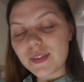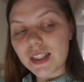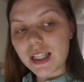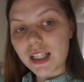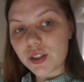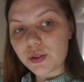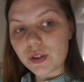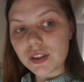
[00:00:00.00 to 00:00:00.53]

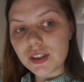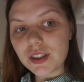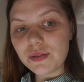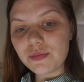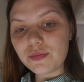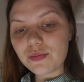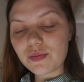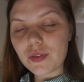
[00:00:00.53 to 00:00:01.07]
Day
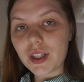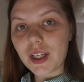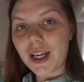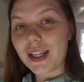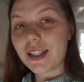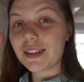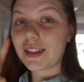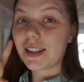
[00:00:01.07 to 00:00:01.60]
20
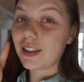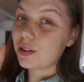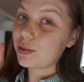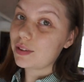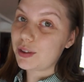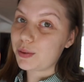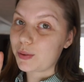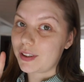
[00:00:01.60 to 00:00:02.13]
and day
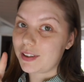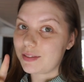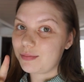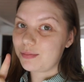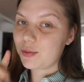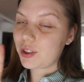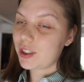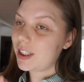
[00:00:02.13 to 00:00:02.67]

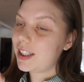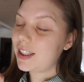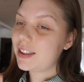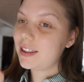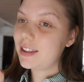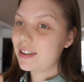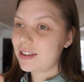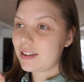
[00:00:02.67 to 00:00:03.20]
21. Today
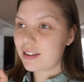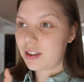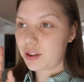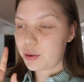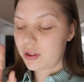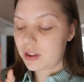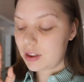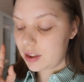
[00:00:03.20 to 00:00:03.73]
is the
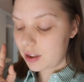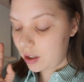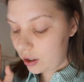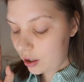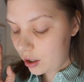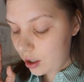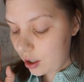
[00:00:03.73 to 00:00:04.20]
21st